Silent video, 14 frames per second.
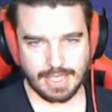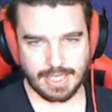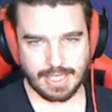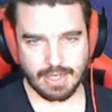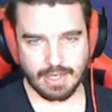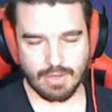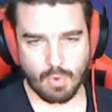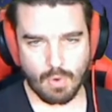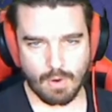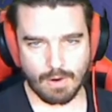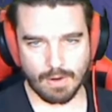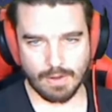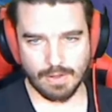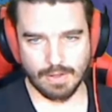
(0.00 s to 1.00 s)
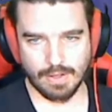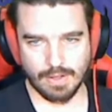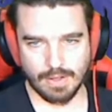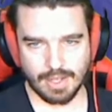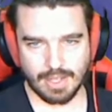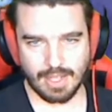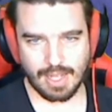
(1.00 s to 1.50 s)
eating the Coral.
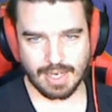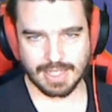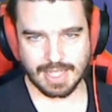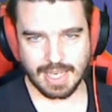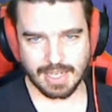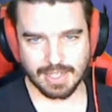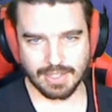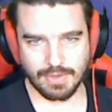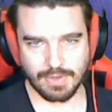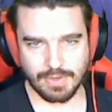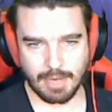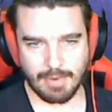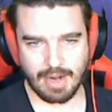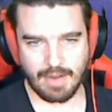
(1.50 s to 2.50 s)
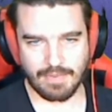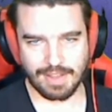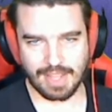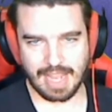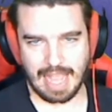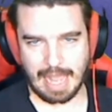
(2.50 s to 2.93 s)
The Gluttonous King is always coming after the